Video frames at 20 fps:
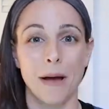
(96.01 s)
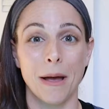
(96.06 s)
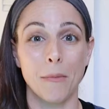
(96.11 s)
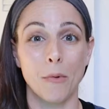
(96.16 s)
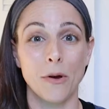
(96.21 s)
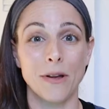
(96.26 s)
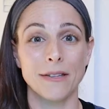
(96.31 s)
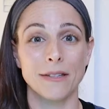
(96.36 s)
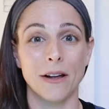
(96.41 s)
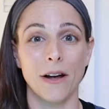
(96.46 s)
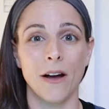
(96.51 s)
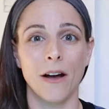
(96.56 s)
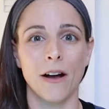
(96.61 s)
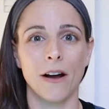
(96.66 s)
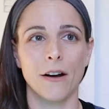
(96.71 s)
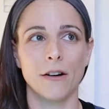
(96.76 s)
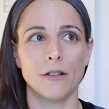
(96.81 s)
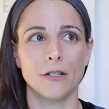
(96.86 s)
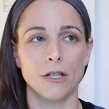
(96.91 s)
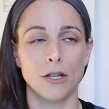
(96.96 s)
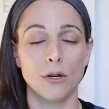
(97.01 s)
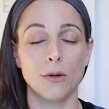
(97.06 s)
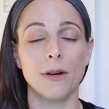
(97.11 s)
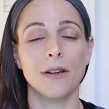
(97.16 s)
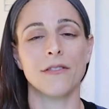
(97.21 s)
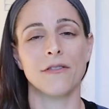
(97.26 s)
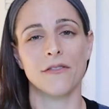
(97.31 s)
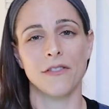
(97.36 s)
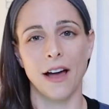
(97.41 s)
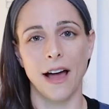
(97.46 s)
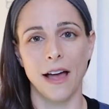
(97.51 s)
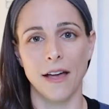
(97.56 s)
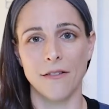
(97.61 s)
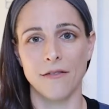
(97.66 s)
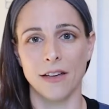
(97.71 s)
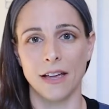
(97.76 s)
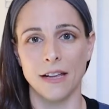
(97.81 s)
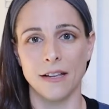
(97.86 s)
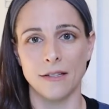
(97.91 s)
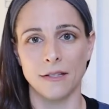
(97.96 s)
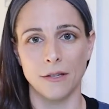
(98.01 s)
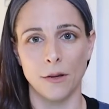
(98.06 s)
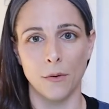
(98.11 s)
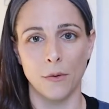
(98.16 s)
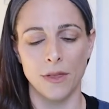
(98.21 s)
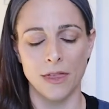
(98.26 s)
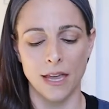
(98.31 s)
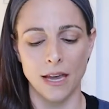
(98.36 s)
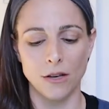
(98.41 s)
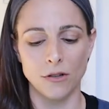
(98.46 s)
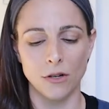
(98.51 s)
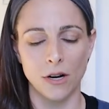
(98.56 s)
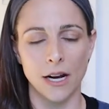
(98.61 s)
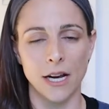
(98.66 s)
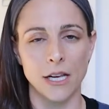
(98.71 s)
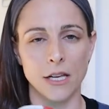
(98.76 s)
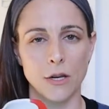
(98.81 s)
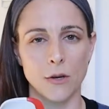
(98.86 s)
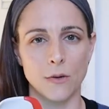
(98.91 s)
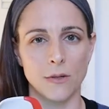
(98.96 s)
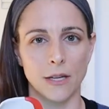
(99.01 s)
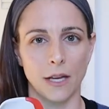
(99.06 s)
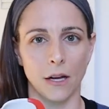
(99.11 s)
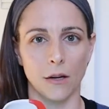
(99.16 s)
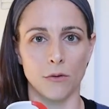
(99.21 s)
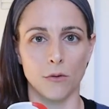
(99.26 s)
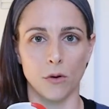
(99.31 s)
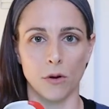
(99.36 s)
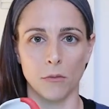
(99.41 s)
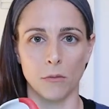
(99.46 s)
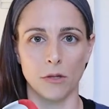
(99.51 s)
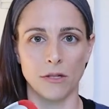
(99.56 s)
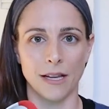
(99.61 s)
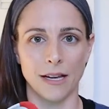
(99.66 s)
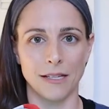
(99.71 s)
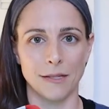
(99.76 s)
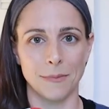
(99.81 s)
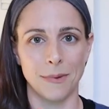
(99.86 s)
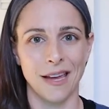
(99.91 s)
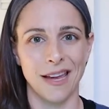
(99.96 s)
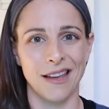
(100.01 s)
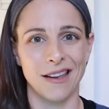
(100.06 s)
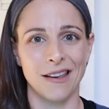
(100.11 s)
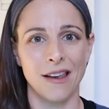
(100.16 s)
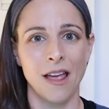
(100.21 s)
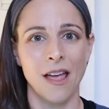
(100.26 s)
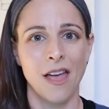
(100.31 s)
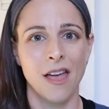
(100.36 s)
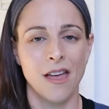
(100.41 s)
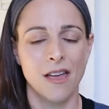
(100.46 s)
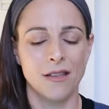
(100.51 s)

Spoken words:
My boys are 2 and 5, and so when they try and use like a normal dustpan,